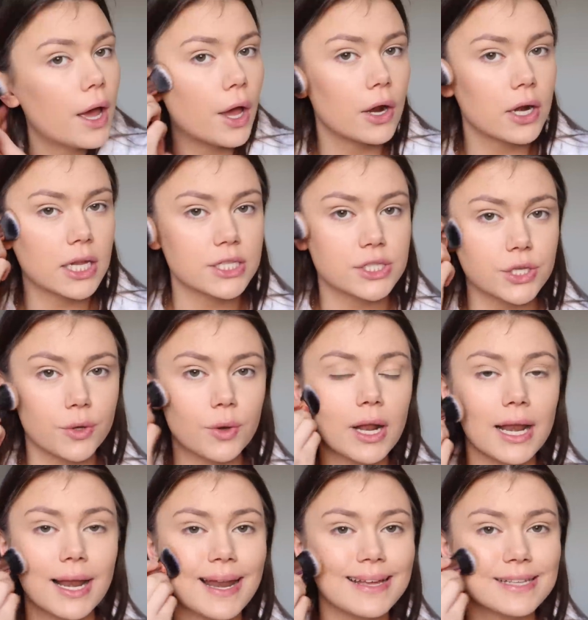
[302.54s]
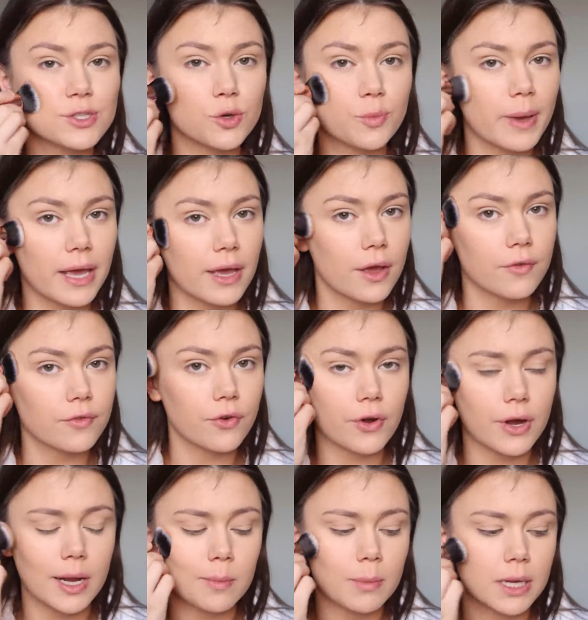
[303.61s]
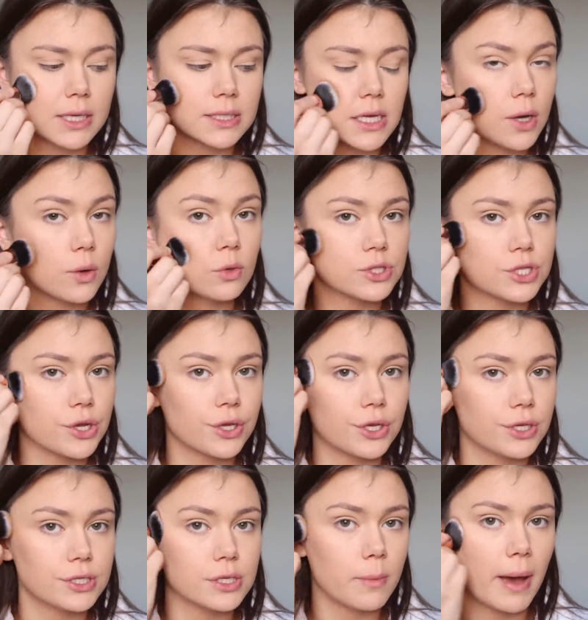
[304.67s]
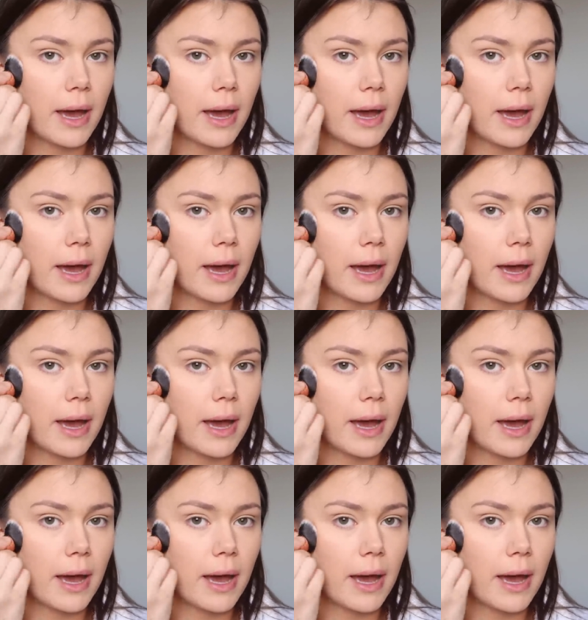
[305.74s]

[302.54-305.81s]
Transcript: I only do a little bit of cream because I also use a